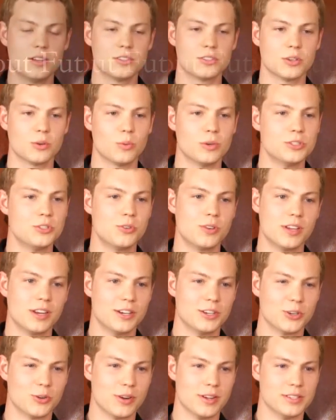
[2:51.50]
So once you get a
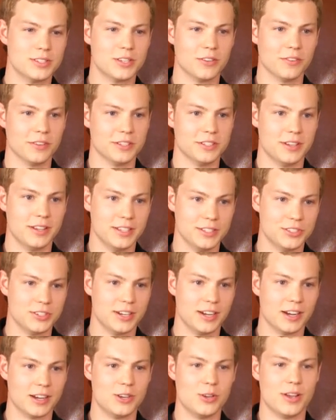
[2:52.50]
degree in civil
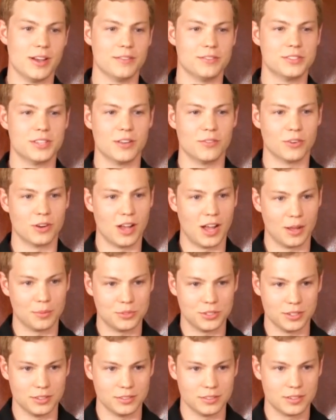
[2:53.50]
engineering, you have several
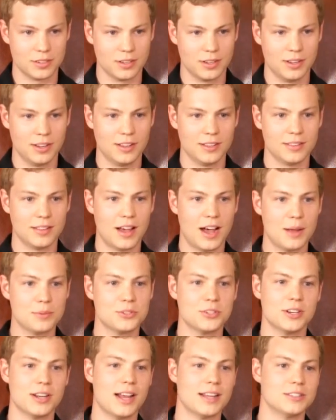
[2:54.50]
options. The
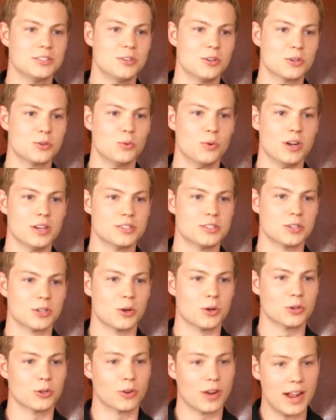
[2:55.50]
option I took was to
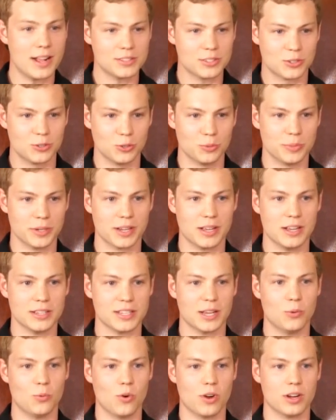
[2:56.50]
go to grad school because
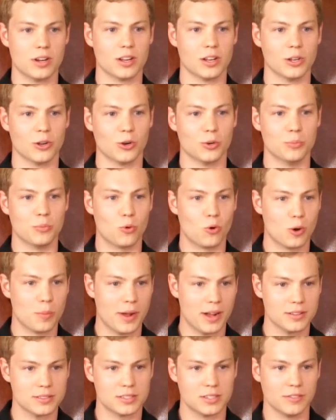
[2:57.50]
I wanted to learn more
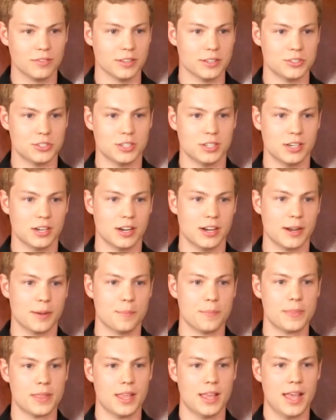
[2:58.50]
about civil engineering
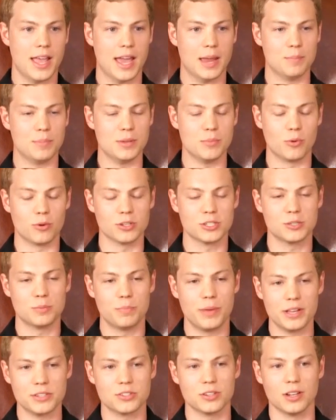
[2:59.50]
and be more
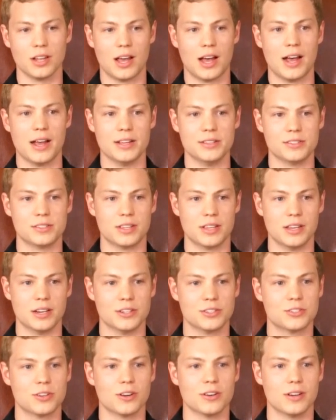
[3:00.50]
specialized in
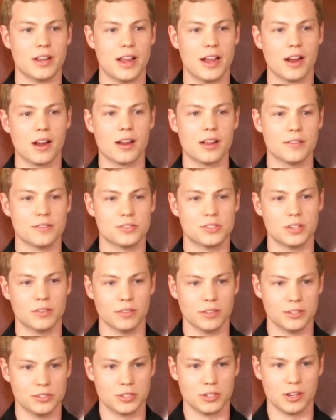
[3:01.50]
a certain area of
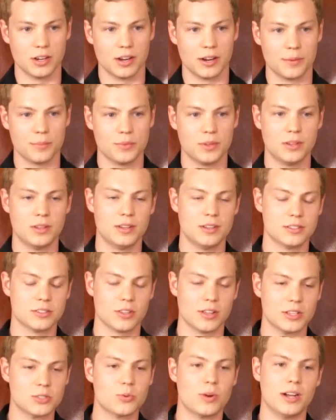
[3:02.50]
civil engineering.
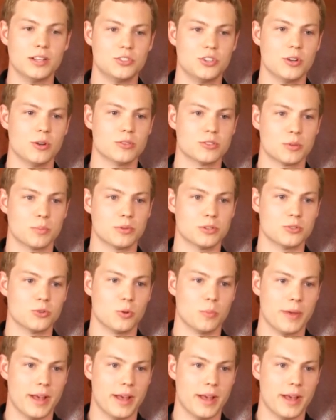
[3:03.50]
So that's why I chose to pursue a